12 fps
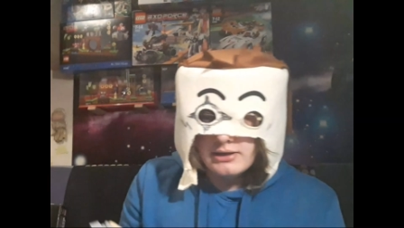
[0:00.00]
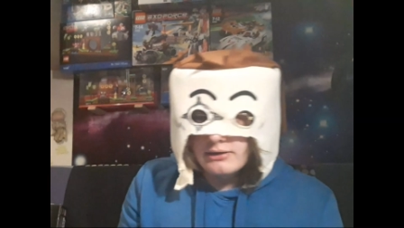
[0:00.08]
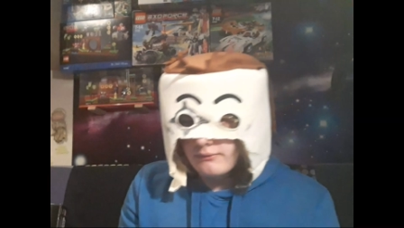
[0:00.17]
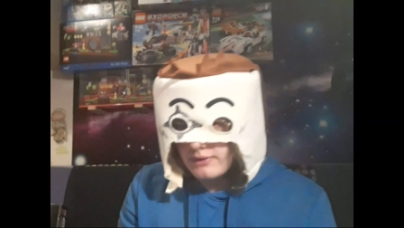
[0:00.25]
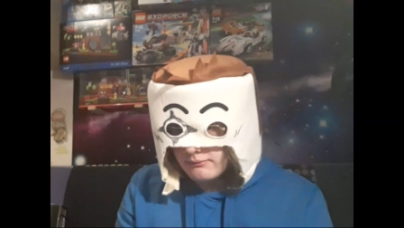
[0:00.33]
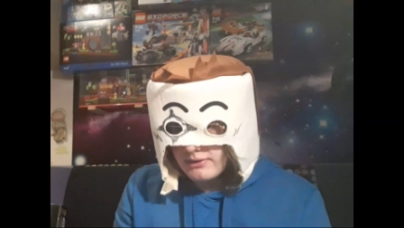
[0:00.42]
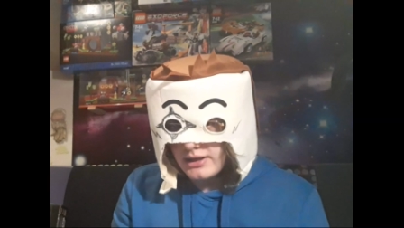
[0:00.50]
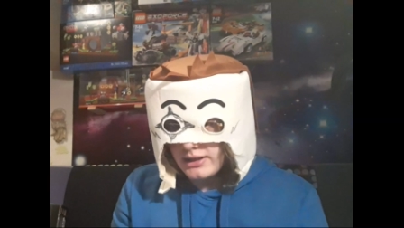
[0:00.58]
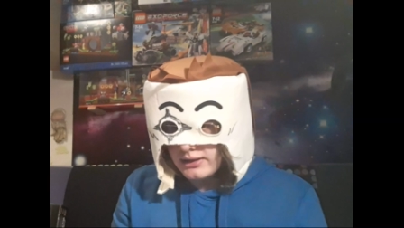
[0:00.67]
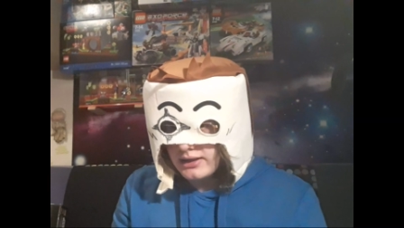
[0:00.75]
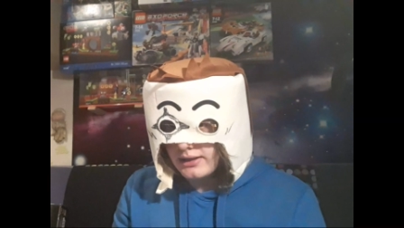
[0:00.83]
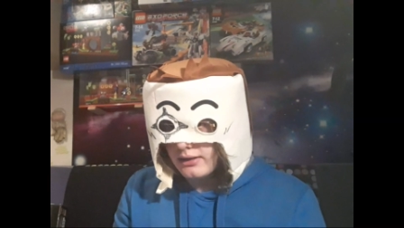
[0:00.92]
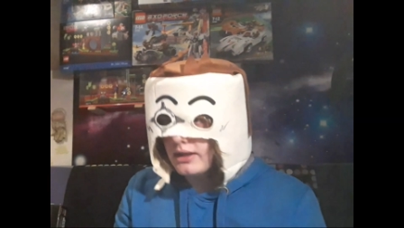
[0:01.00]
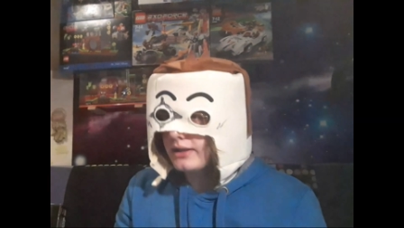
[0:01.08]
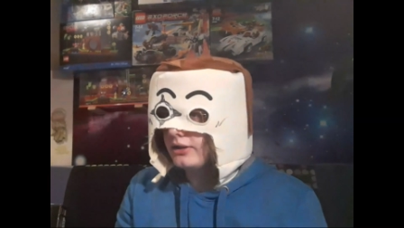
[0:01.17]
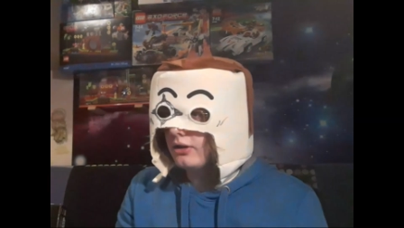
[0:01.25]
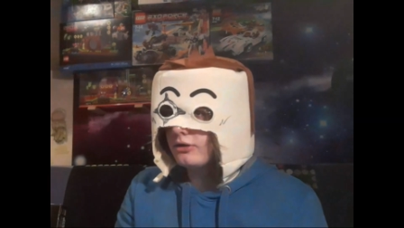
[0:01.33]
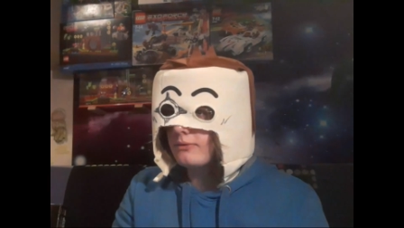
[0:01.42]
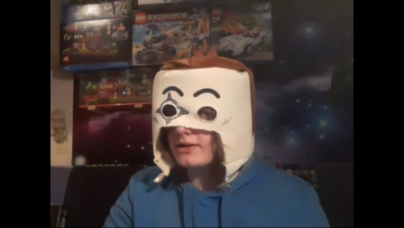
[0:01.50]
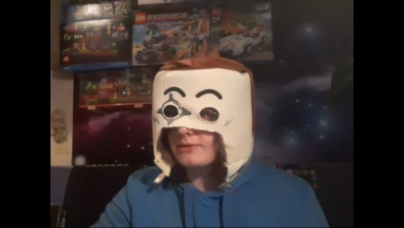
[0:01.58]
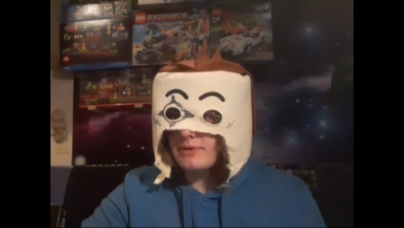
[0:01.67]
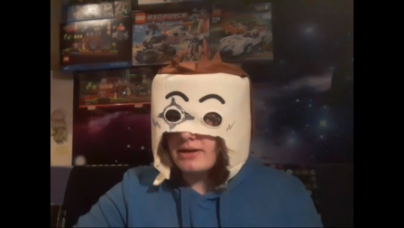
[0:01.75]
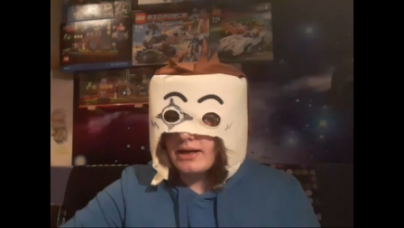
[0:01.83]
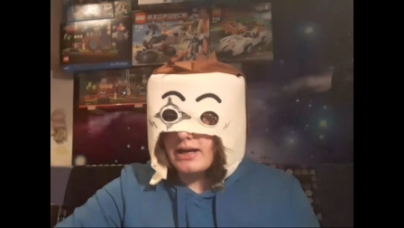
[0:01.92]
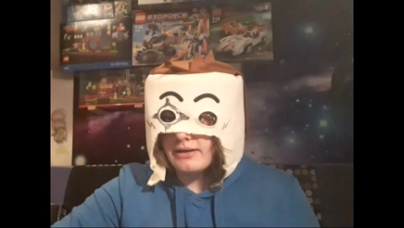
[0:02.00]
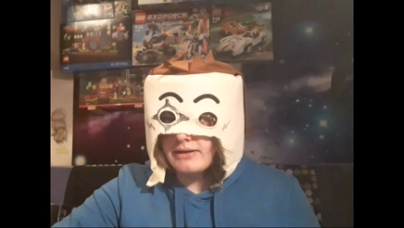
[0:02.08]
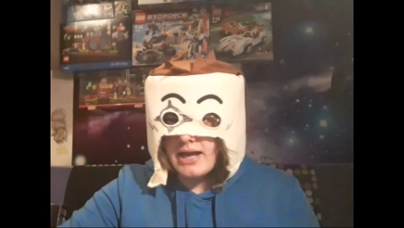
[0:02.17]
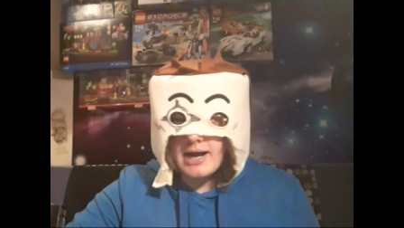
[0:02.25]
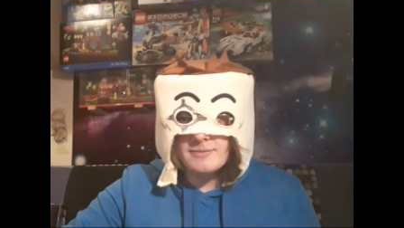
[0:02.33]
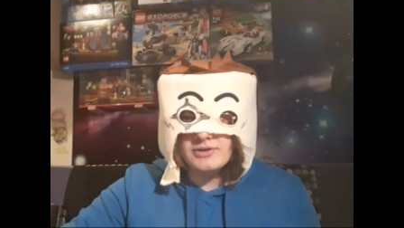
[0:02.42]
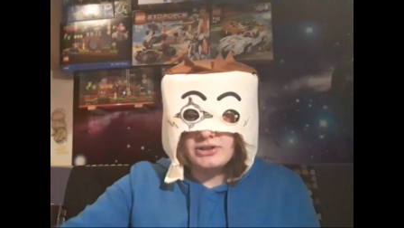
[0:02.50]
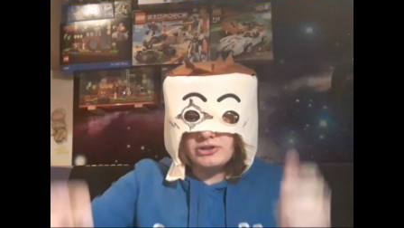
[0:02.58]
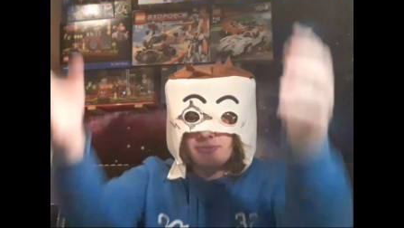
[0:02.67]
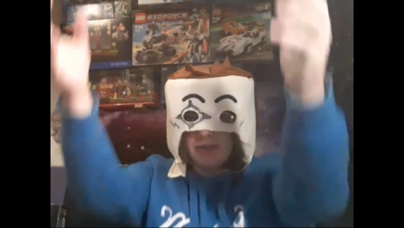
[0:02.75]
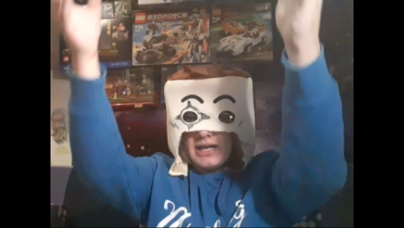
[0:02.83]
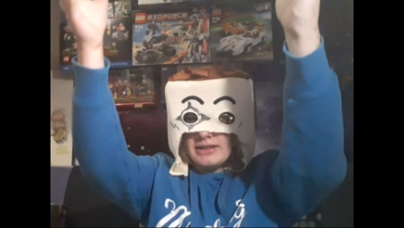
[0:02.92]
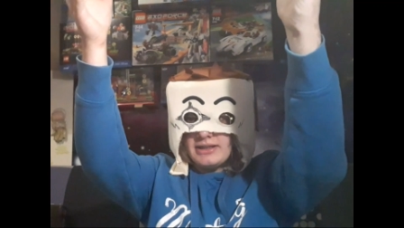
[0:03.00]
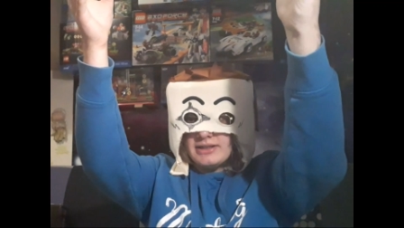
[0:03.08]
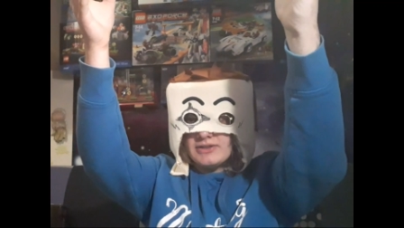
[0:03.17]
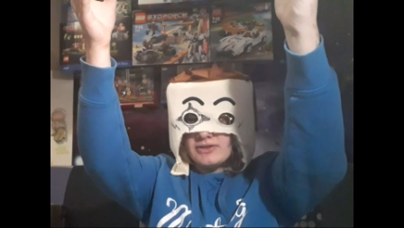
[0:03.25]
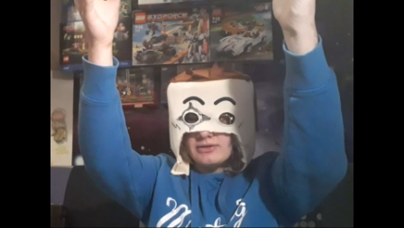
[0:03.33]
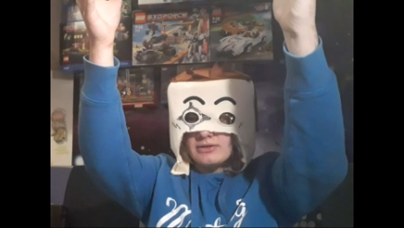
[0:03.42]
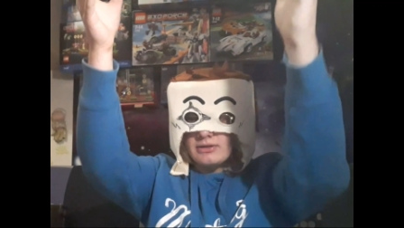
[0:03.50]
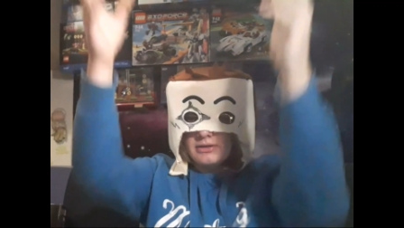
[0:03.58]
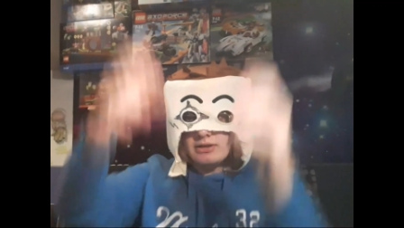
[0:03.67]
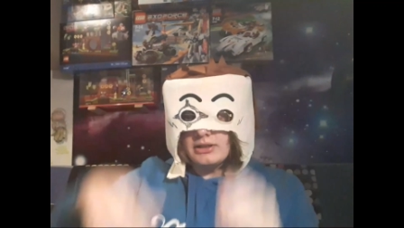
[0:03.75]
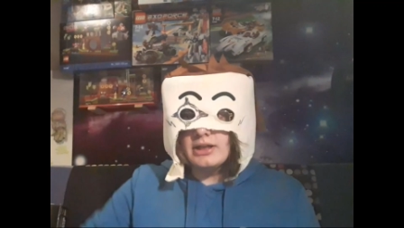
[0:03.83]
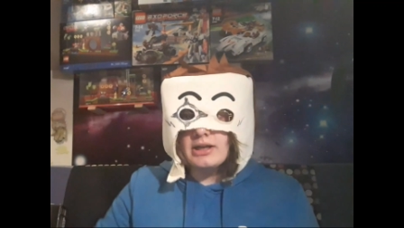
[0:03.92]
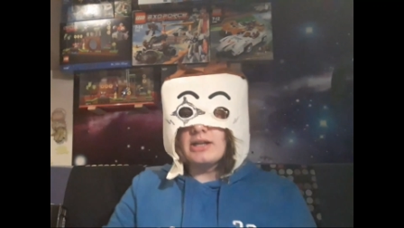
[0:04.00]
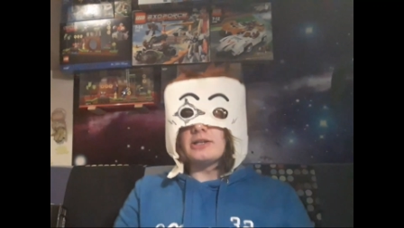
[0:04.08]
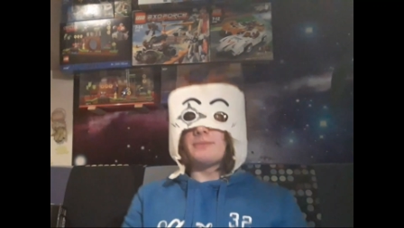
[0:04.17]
where unlike the other ones when the arms need to be like this. Here is